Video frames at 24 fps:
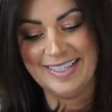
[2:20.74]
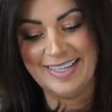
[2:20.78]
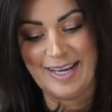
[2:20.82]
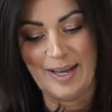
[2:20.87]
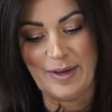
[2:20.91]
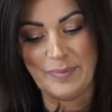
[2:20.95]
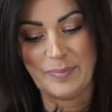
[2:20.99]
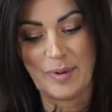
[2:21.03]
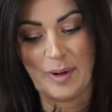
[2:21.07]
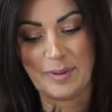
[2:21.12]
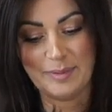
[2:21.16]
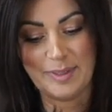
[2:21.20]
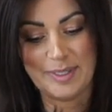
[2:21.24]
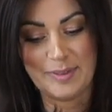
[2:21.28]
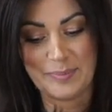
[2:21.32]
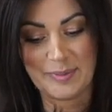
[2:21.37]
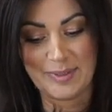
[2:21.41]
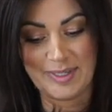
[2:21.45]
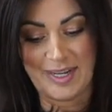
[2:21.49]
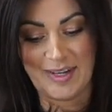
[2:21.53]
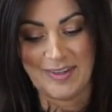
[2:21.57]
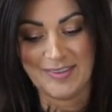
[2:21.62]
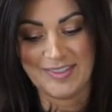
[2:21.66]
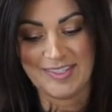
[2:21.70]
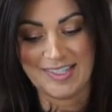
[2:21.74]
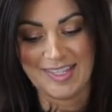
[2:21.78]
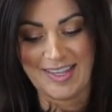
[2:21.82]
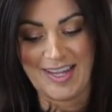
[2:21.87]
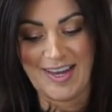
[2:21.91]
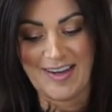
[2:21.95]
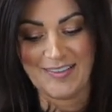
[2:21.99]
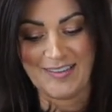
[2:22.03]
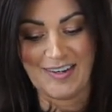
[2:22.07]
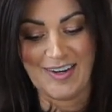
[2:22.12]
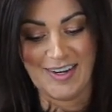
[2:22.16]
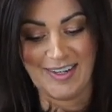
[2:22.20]
I'm probably pronouncing
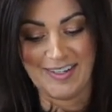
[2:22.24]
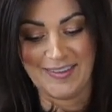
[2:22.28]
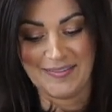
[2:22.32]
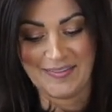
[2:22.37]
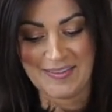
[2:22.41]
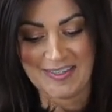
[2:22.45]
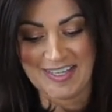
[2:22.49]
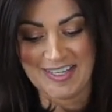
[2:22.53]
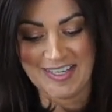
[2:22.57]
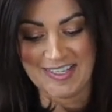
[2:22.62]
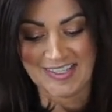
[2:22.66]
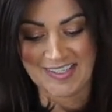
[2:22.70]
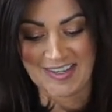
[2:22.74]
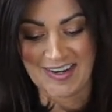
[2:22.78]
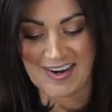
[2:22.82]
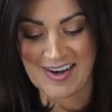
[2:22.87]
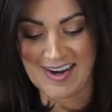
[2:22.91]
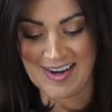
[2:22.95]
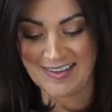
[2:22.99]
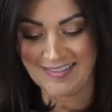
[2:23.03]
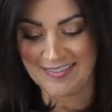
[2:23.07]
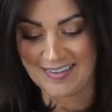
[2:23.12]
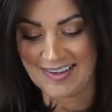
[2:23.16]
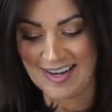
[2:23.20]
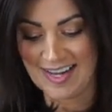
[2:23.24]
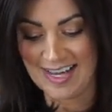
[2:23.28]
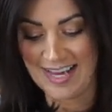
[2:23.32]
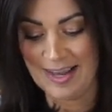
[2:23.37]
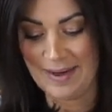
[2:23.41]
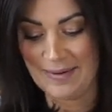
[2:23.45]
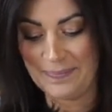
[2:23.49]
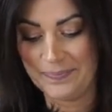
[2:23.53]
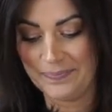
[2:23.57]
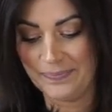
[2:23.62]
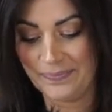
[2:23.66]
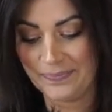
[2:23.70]
that wrong. I'm really sorry if I
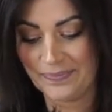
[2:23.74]
am.